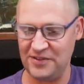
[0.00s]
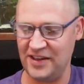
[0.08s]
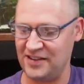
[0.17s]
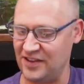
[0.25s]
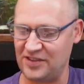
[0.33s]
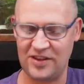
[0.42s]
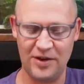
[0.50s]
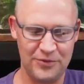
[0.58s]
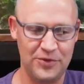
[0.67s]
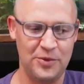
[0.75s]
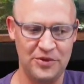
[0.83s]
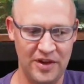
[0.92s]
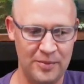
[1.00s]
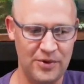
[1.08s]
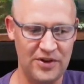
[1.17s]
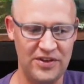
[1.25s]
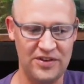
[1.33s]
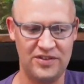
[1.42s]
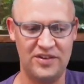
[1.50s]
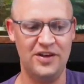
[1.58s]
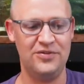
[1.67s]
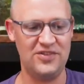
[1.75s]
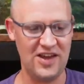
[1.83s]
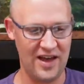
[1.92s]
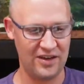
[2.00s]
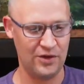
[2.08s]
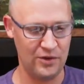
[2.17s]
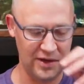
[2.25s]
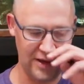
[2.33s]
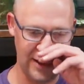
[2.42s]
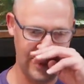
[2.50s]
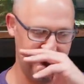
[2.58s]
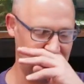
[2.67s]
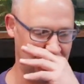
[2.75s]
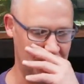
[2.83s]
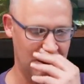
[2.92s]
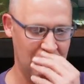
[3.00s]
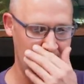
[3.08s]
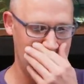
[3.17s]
Like, that's a comfortable number. There's enough chat going on and